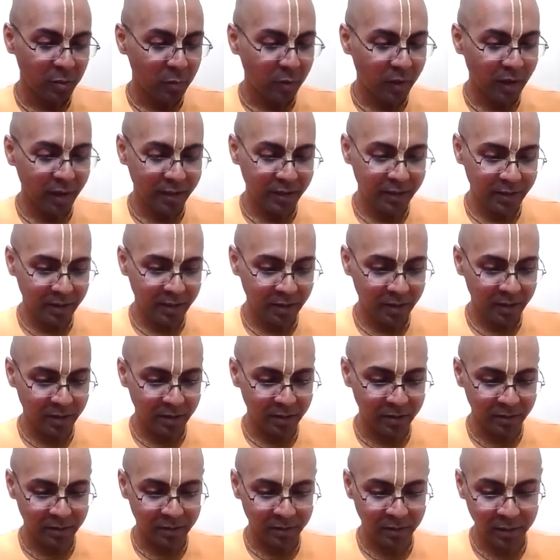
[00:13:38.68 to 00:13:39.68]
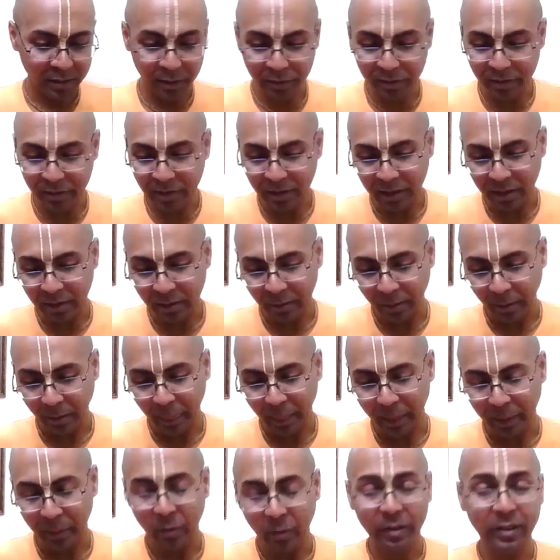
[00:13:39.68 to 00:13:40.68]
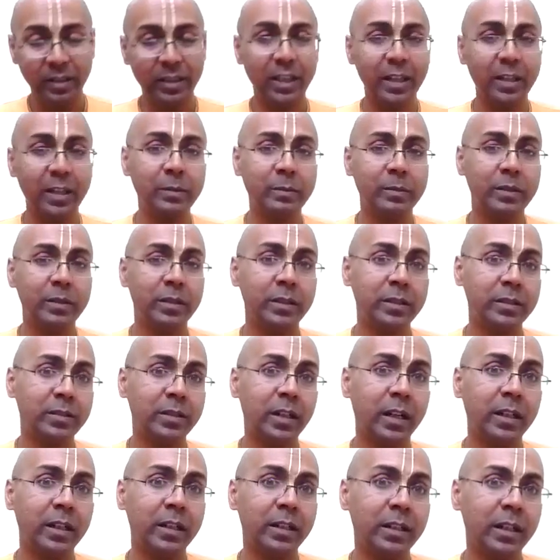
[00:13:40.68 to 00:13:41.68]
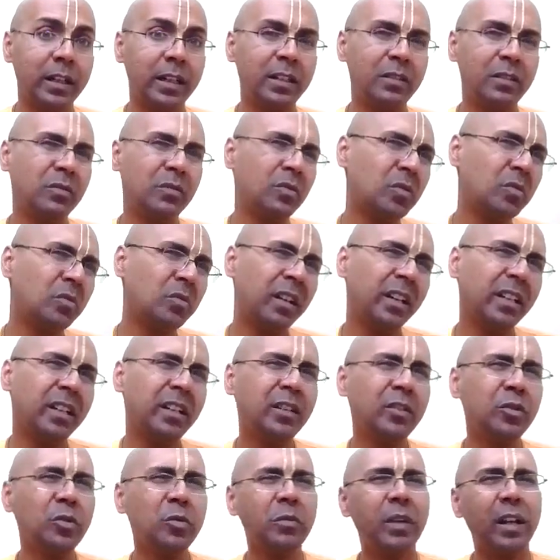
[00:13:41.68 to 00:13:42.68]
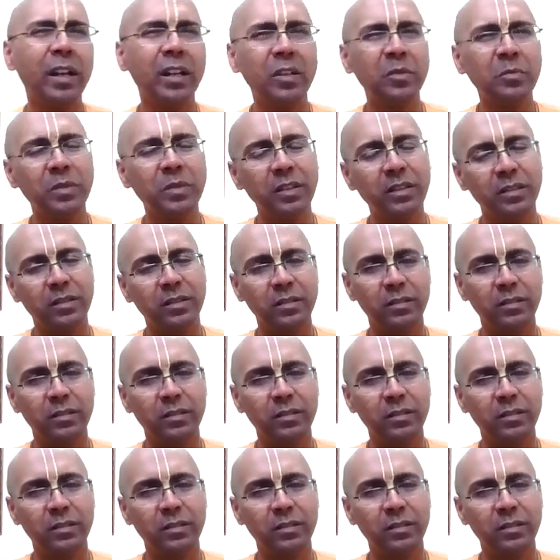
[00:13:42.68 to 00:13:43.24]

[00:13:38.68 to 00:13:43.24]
when Krishna, one time he started telling, "Oh, why did you marry me?